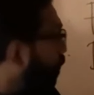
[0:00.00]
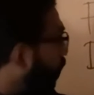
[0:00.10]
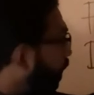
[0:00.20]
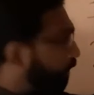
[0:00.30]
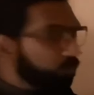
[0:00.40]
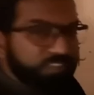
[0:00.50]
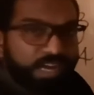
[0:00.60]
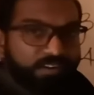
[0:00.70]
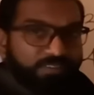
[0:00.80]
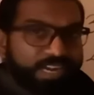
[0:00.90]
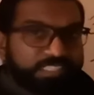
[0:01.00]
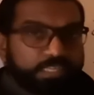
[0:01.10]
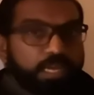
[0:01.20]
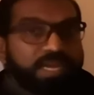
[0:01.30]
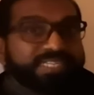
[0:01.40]
so when you start
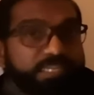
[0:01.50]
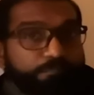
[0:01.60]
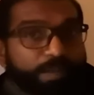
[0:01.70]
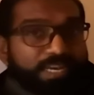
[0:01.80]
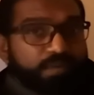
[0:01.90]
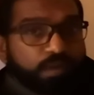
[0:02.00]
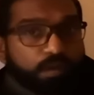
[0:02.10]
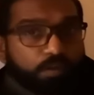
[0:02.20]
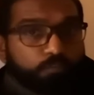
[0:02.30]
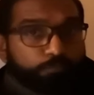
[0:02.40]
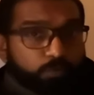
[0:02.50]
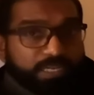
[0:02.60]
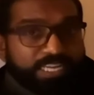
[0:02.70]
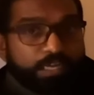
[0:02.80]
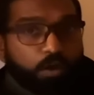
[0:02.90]
writing, depend
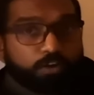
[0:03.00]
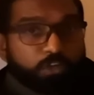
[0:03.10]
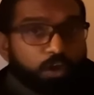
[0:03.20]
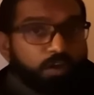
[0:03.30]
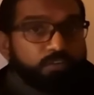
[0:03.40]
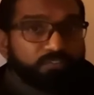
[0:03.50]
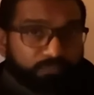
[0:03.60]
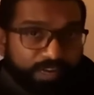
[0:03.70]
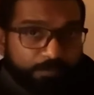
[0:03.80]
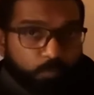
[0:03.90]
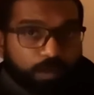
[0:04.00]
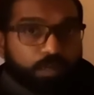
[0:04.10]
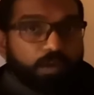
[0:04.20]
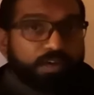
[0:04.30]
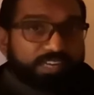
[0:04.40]
fully on your framework.
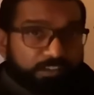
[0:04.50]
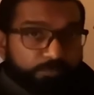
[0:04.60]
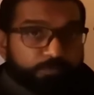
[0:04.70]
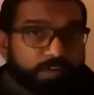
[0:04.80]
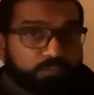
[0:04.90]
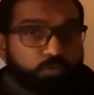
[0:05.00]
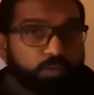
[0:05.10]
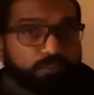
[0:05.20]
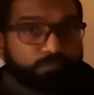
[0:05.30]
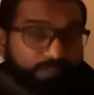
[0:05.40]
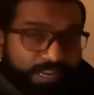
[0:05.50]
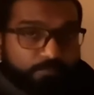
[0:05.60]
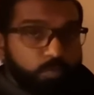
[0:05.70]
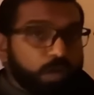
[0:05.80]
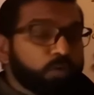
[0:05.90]
Refer to your
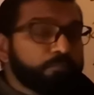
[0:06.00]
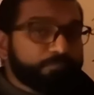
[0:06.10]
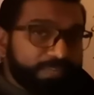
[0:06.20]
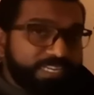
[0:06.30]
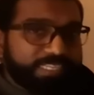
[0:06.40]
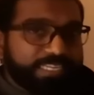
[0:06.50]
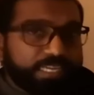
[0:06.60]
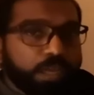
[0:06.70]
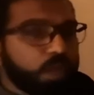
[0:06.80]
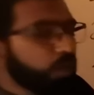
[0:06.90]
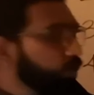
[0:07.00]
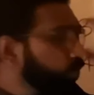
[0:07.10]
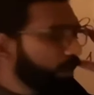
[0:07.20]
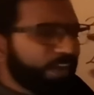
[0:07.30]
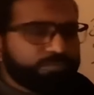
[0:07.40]
framework completely. You
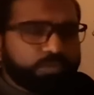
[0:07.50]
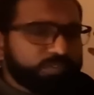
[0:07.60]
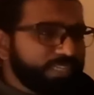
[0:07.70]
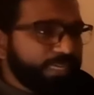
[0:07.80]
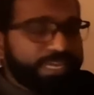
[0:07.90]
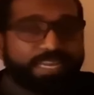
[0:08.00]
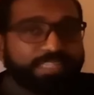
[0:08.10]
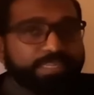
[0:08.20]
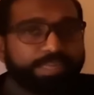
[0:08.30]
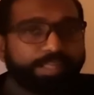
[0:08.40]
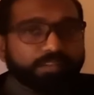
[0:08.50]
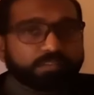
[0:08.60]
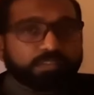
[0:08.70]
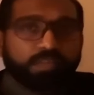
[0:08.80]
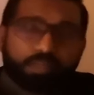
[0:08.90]
don't have to think anything
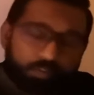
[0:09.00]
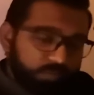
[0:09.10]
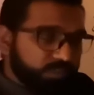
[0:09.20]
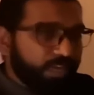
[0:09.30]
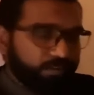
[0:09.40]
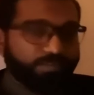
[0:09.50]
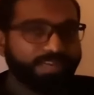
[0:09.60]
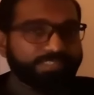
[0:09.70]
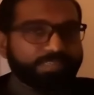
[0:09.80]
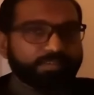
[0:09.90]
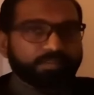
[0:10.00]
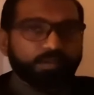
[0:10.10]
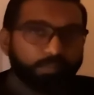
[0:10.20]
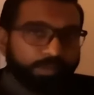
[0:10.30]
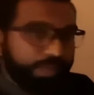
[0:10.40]
else. Start writing.
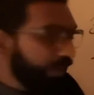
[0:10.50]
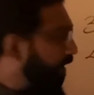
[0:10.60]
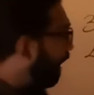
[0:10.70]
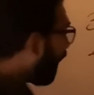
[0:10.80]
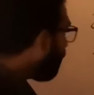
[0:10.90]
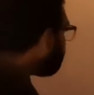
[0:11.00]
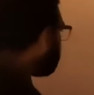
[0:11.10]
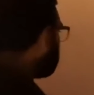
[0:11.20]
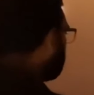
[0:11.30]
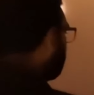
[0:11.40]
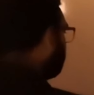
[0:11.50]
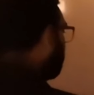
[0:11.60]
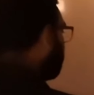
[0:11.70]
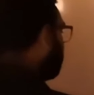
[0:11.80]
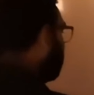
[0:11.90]
Okay, after you have
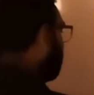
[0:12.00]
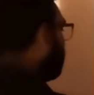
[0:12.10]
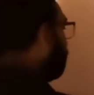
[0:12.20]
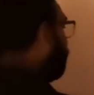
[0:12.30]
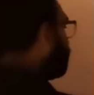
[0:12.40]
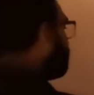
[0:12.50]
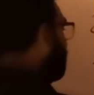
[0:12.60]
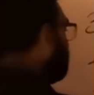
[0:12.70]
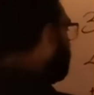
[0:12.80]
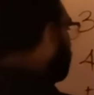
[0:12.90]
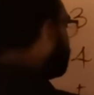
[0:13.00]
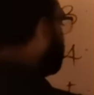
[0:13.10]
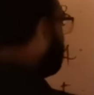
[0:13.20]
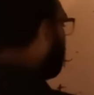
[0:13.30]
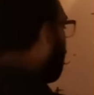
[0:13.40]
writing, and the most
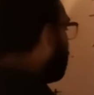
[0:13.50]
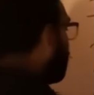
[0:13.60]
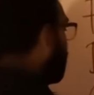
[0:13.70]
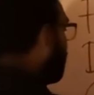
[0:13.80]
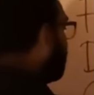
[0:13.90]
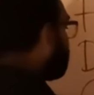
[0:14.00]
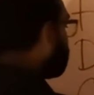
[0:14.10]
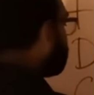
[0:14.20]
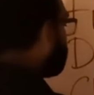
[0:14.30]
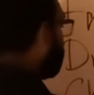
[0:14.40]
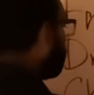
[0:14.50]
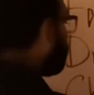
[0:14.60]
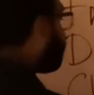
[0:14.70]
important part is to